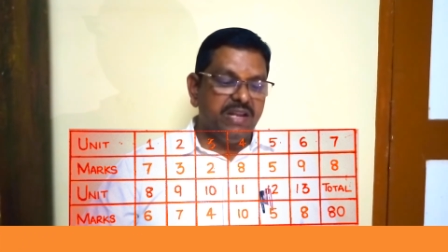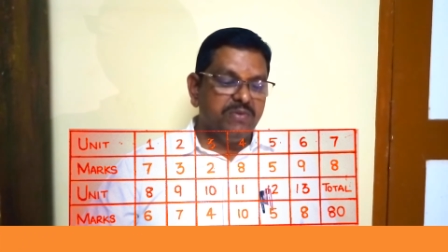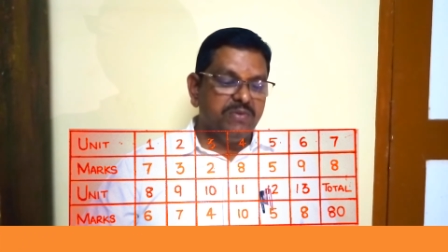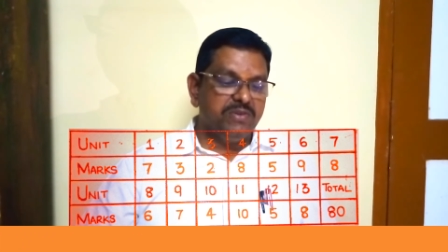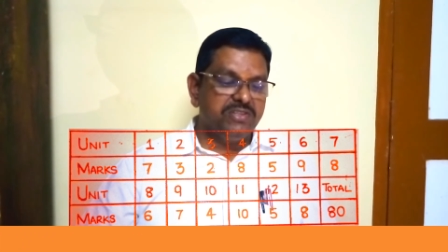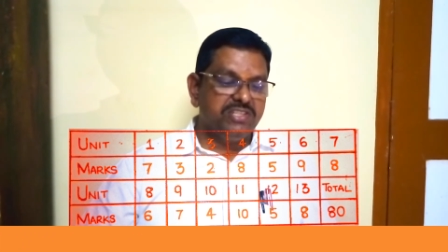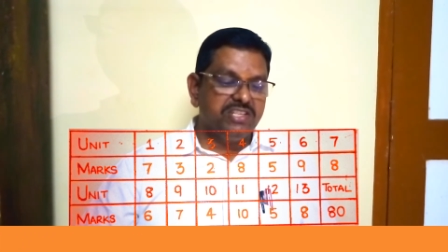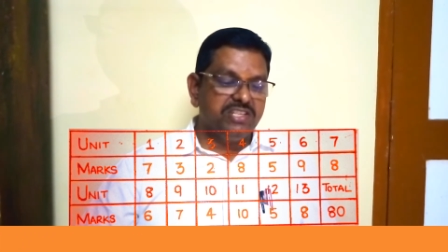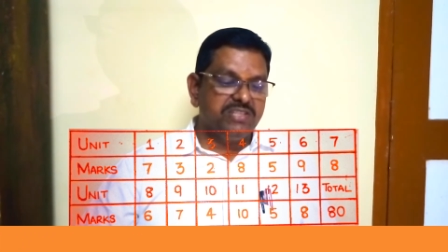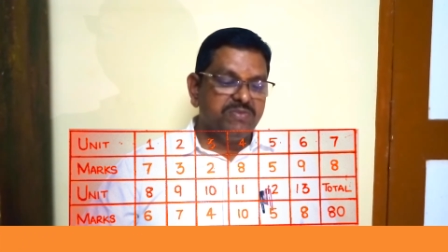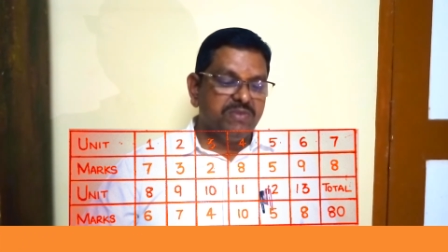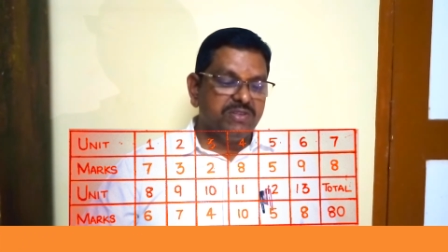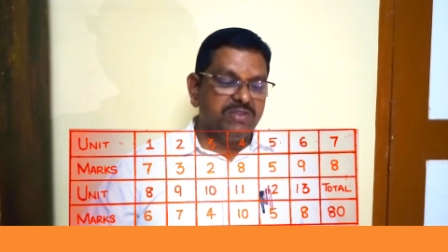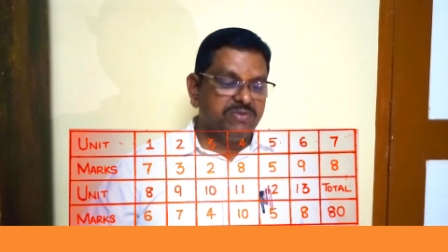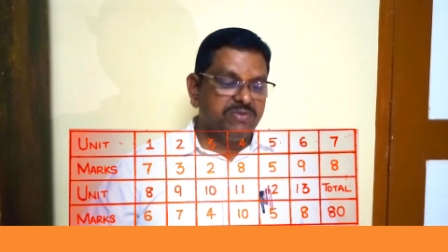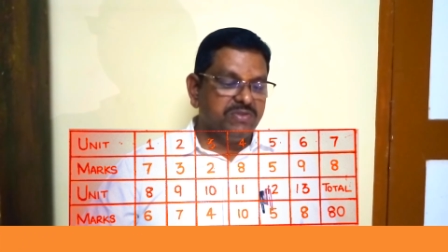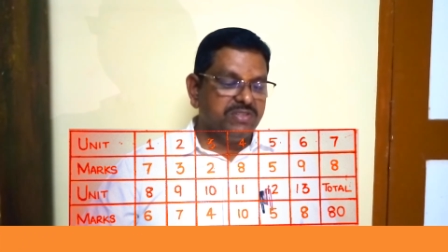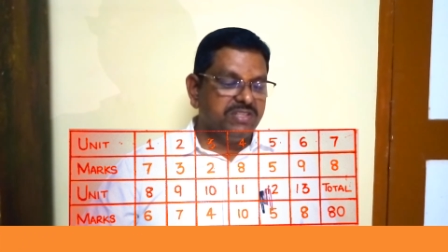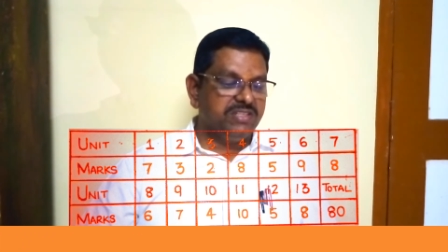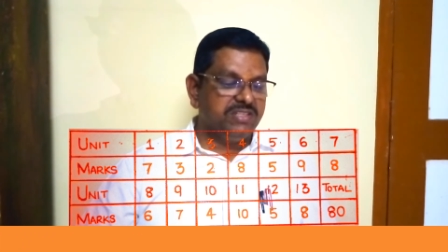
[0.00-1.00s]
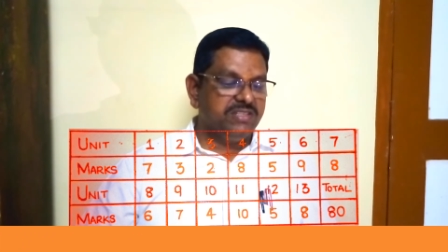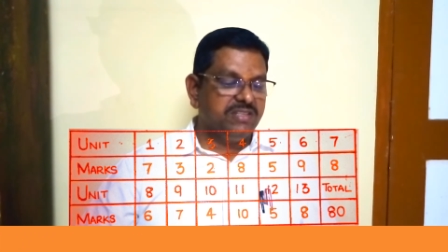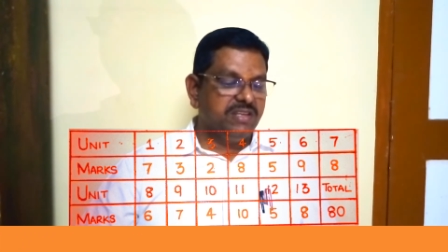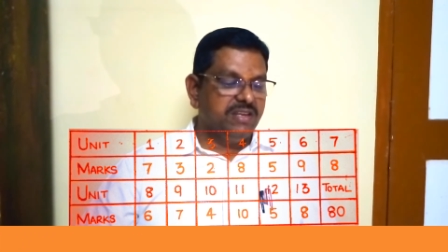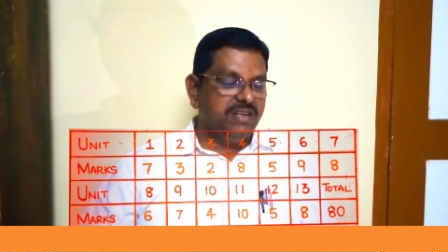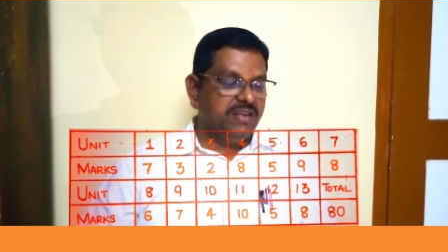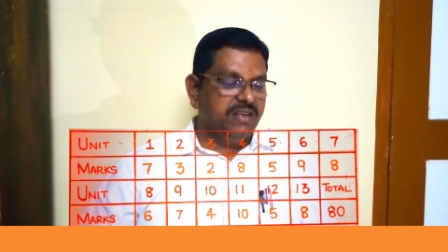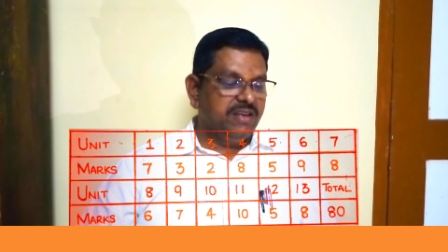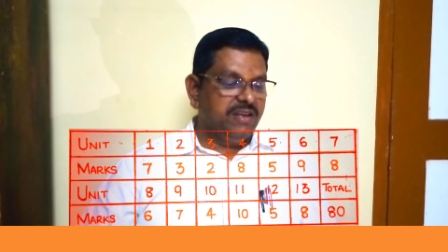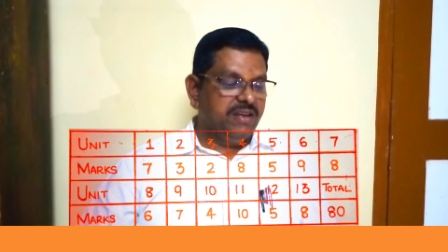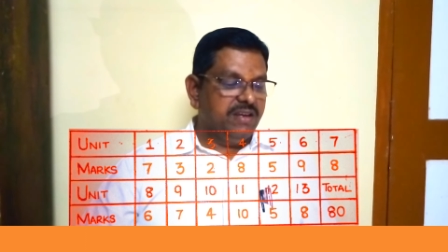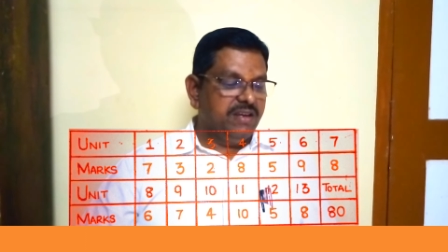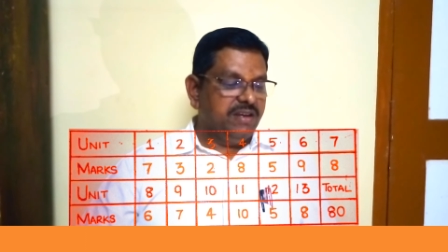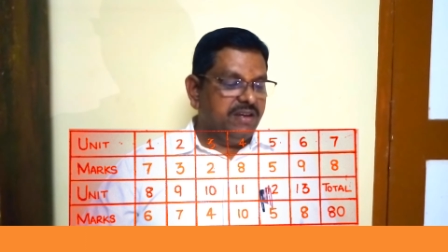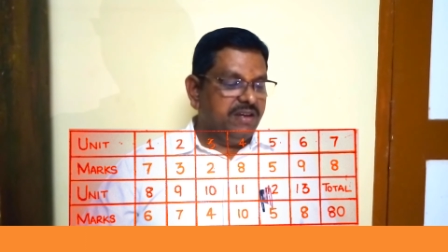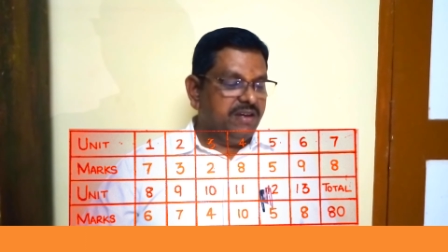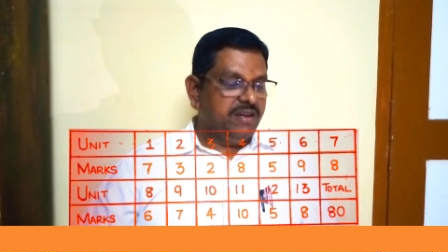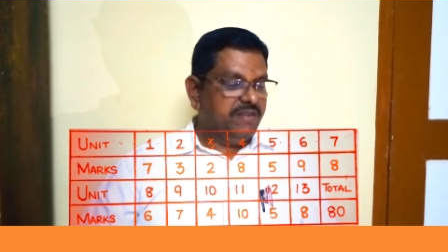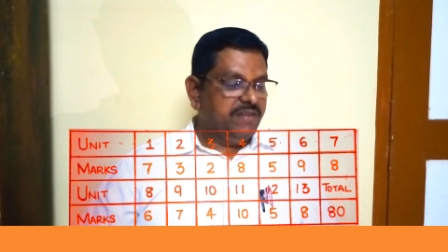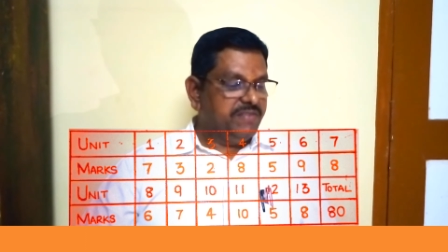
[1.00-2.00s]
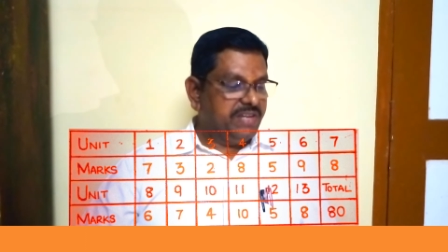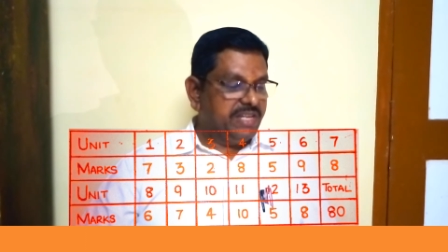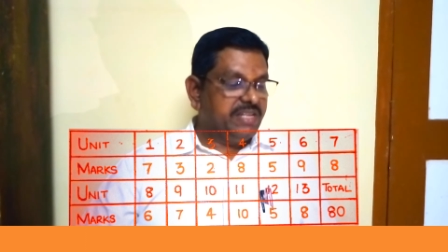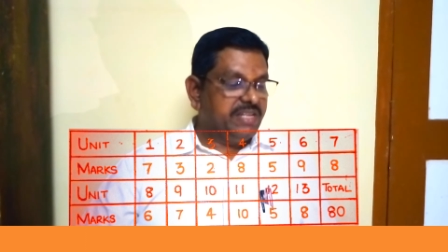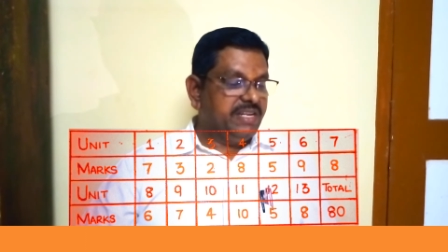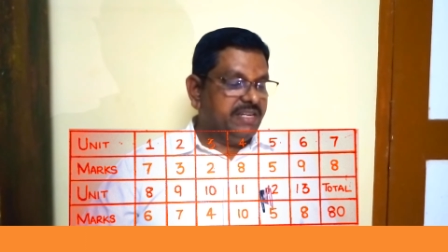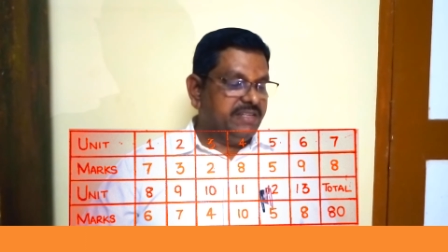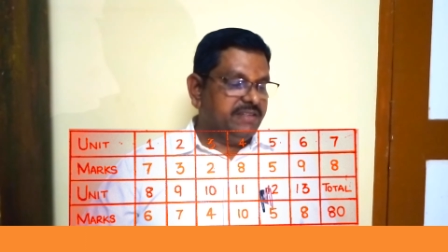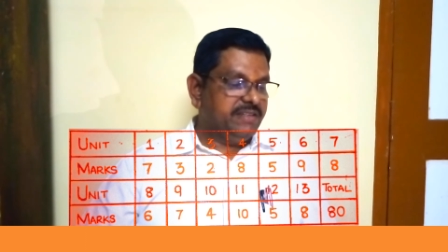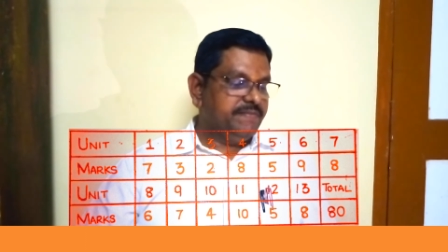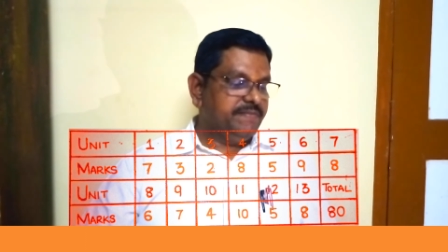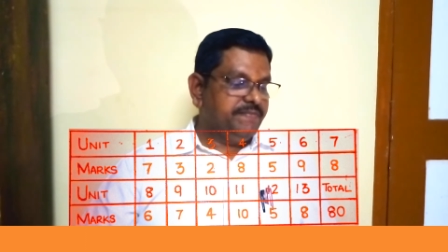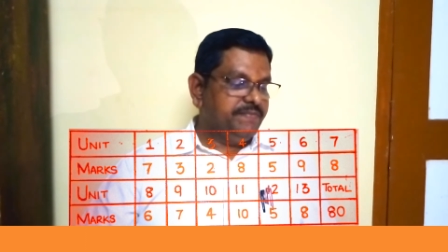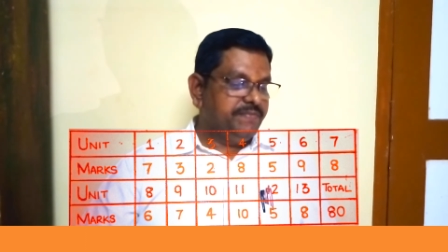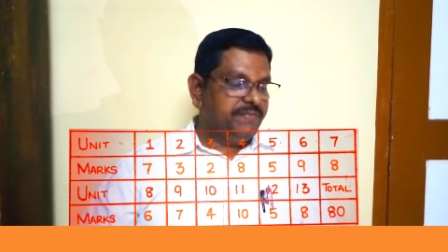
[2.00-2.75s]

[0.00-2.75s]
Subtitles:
and one 6 marks questions we can get.